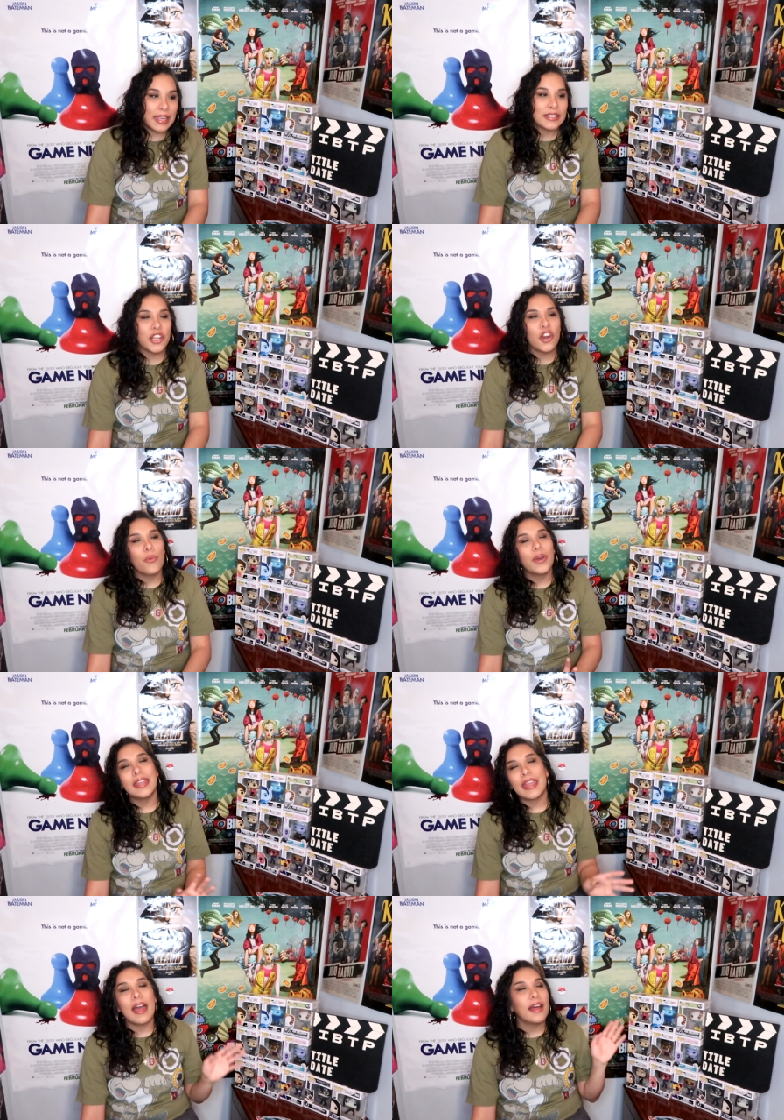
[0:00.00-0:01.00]
this you know
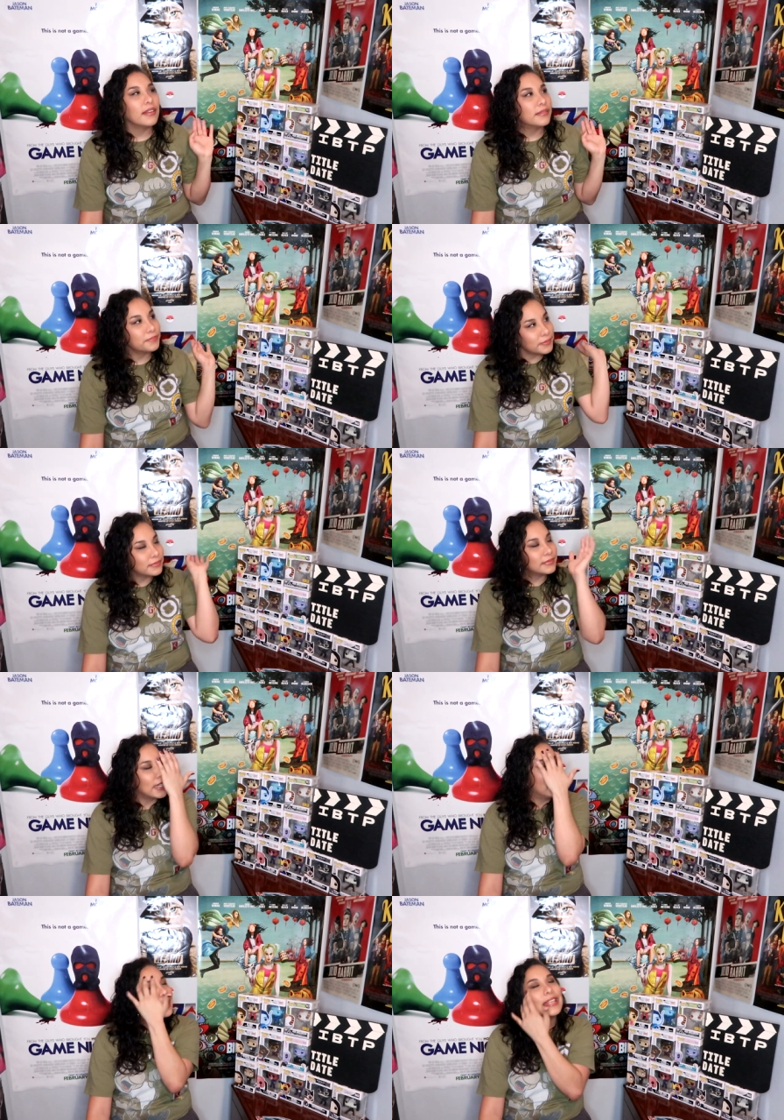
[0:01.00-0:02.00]
what y'all
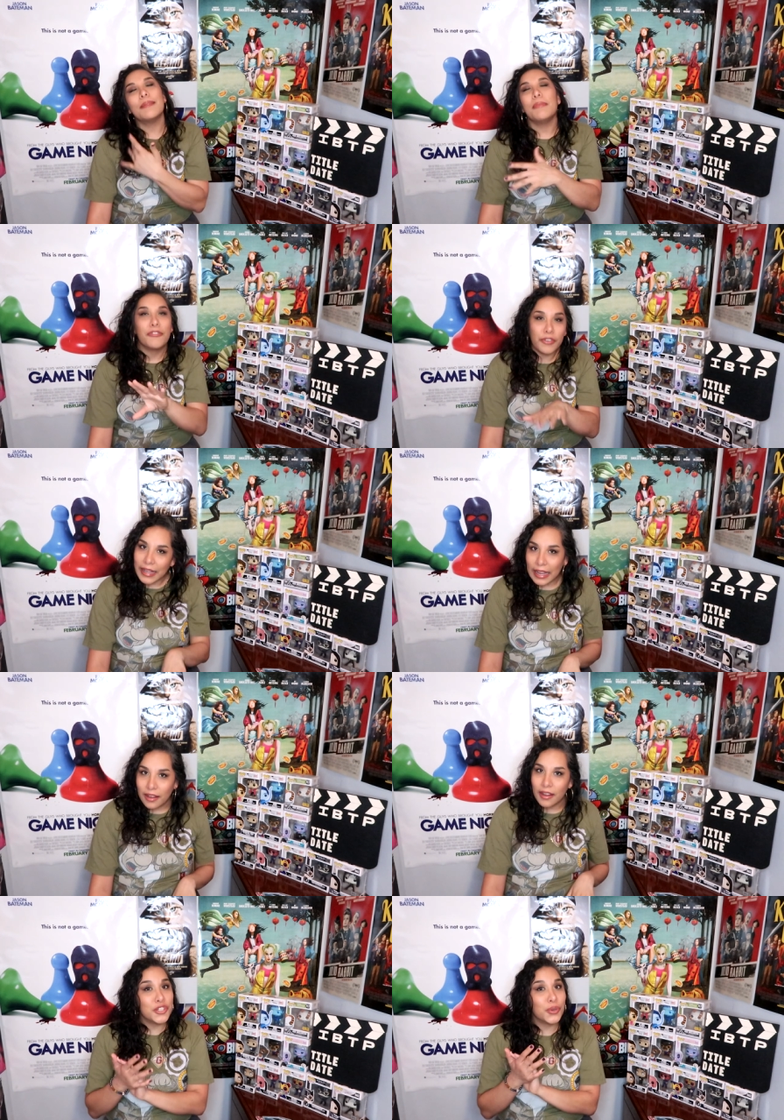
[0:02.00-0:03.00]
let them be
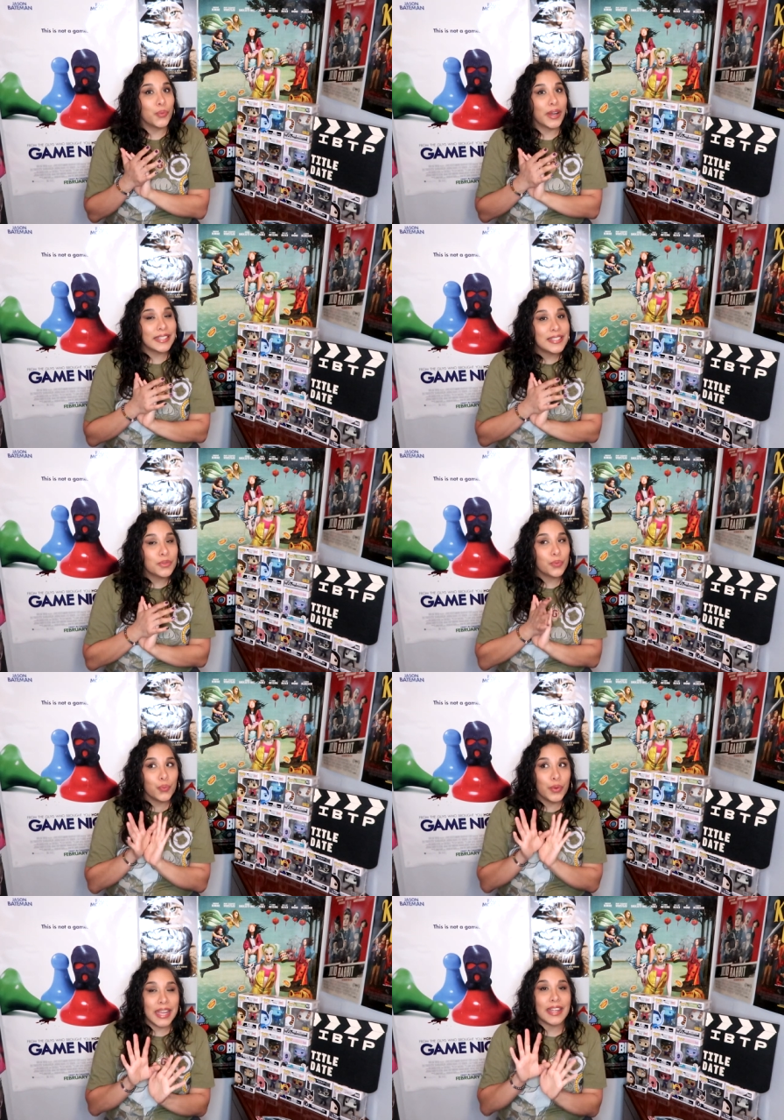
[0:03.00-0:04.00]
freaky mind you once
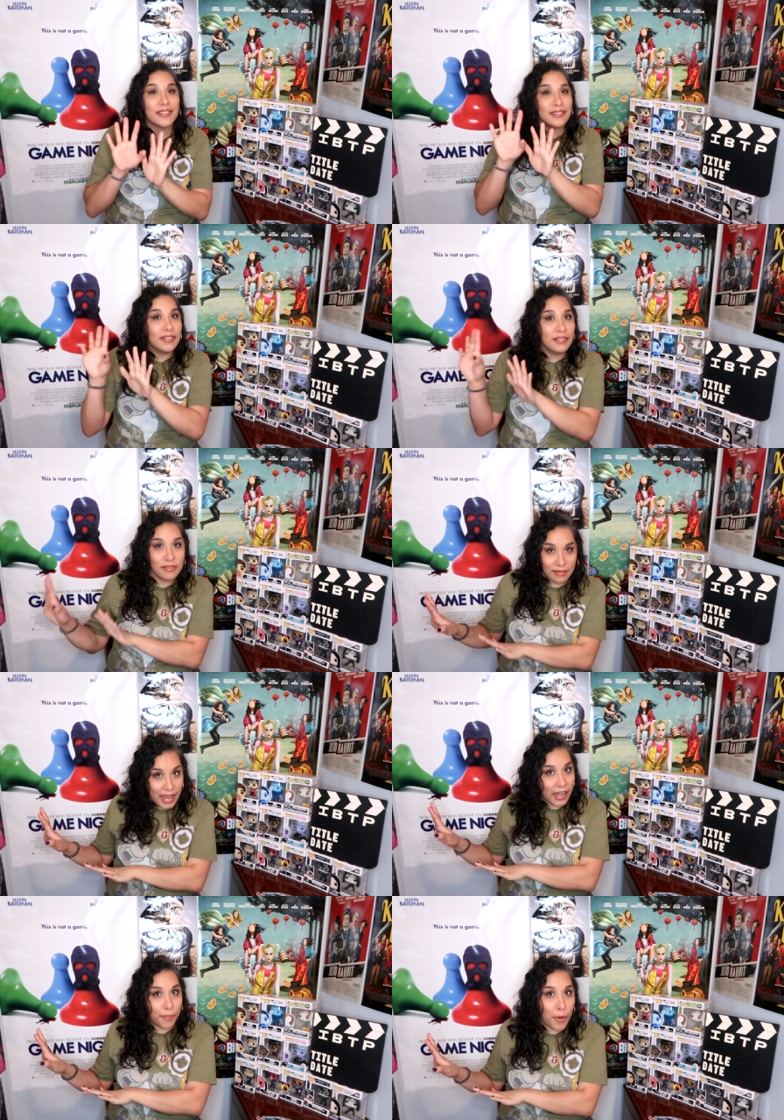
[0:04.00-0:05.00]
we get to
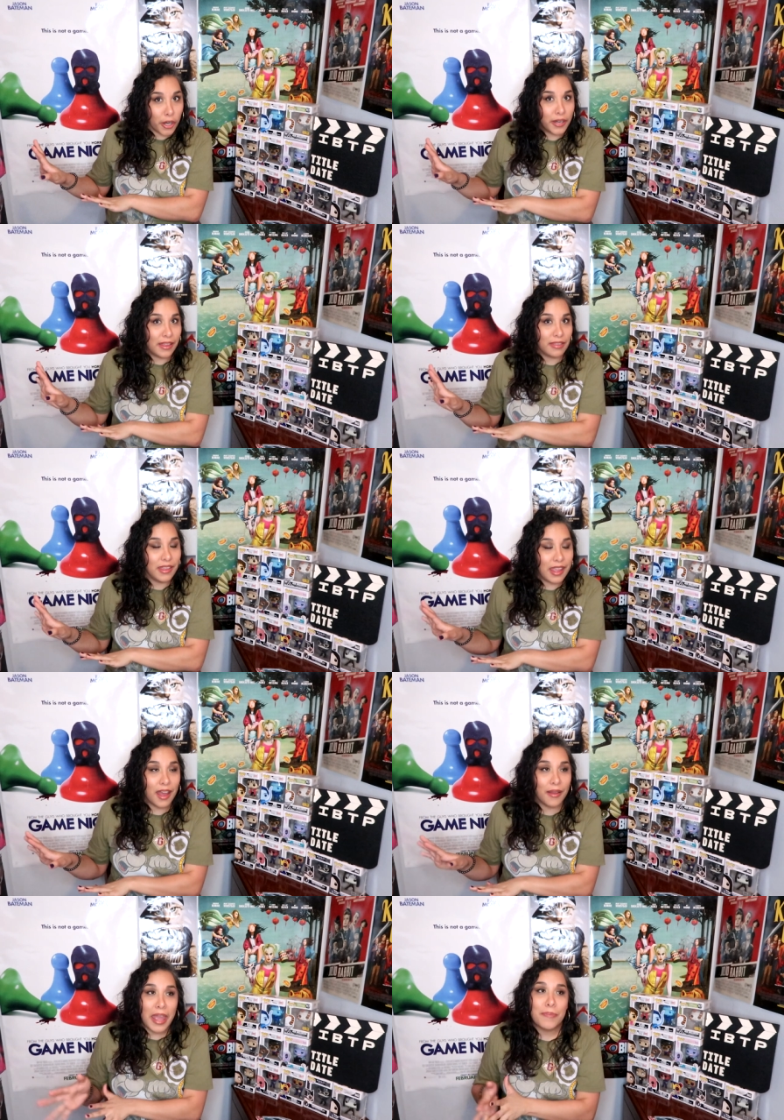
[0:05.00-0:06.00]
later part in the
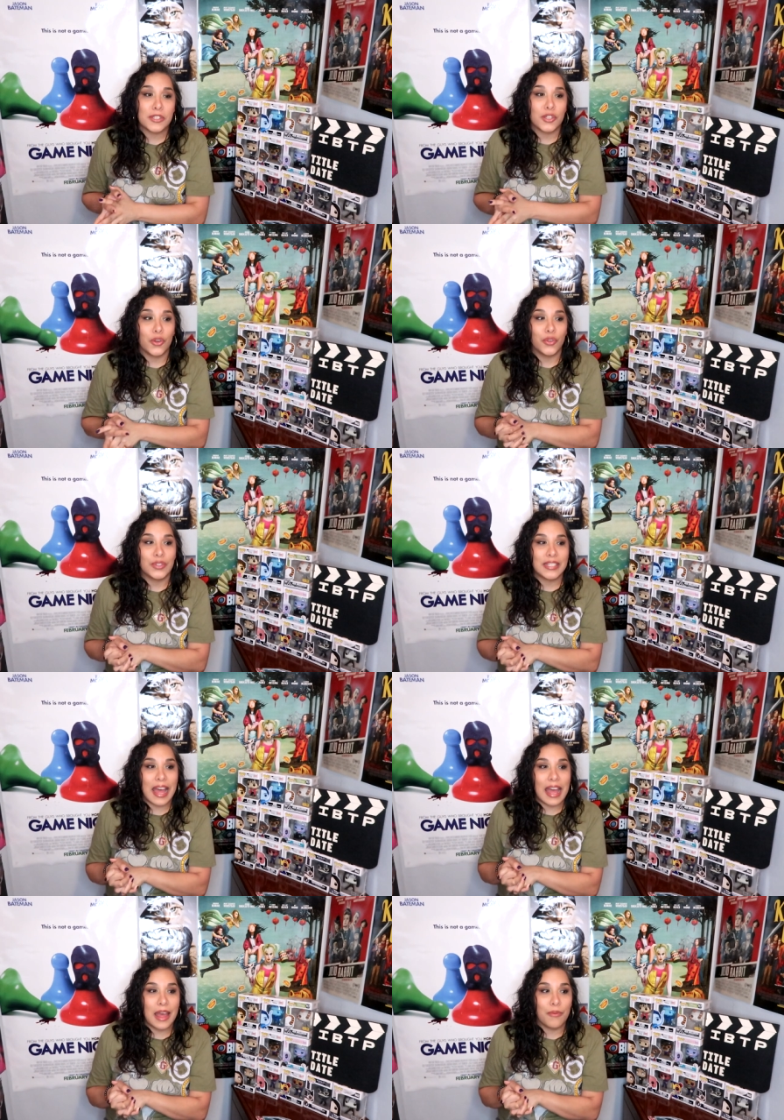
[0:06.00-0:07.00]
uh, episodes
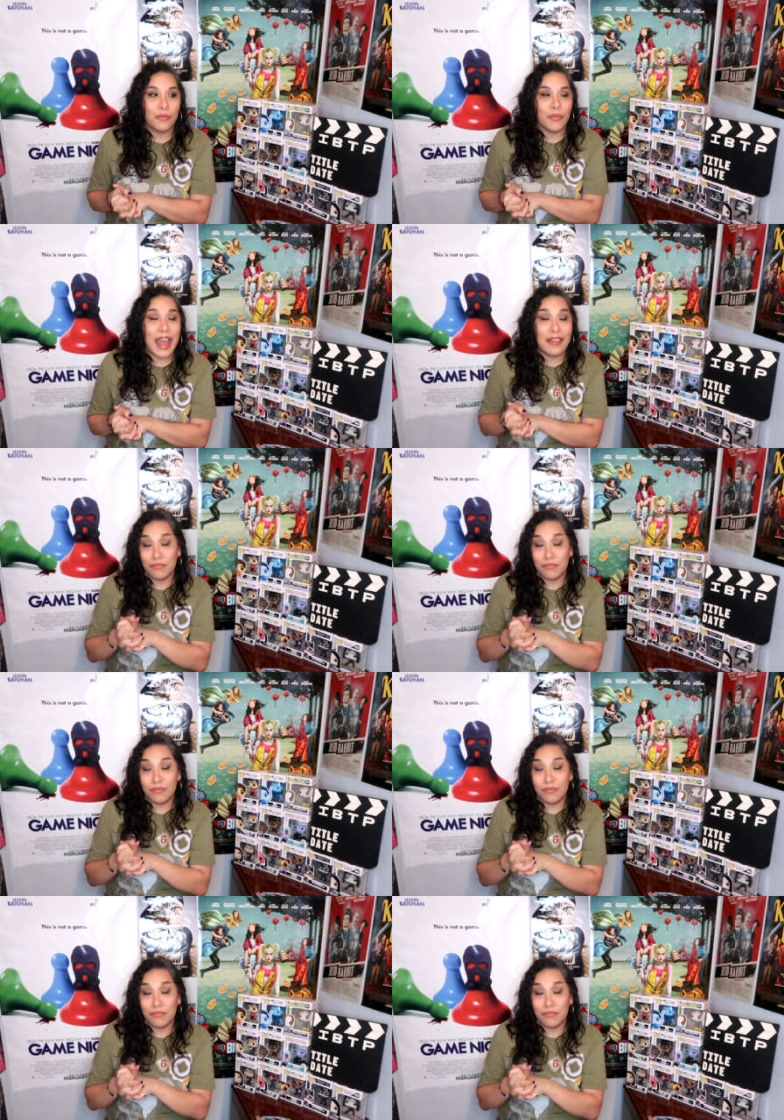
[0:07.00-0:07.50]
um